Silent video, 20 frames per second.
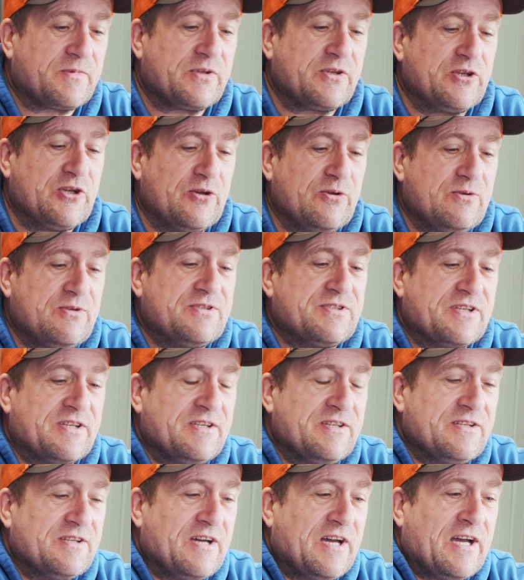
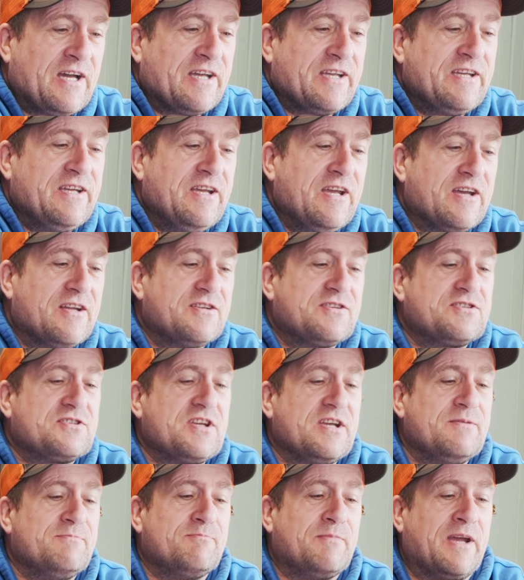using a
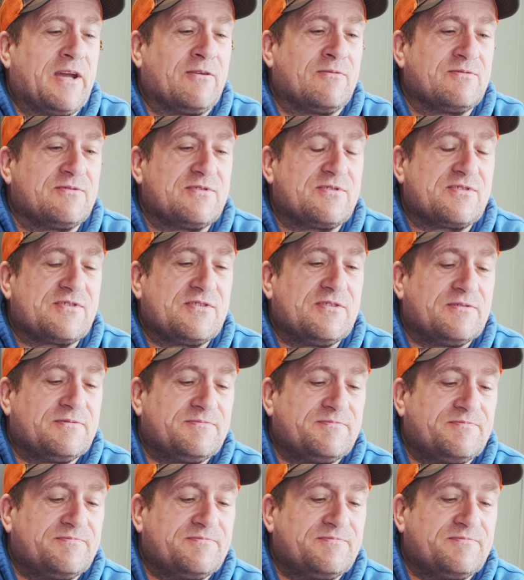chin mount.